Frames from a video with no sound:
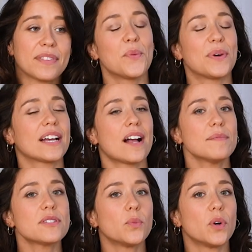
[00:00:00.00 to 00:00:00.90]
When it
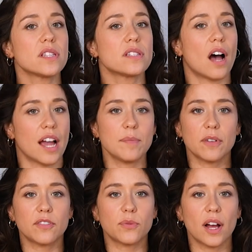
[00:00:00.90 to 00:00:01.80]
comes to what type
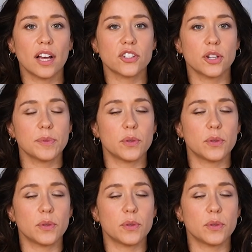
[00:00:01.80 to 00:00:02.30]
of workshop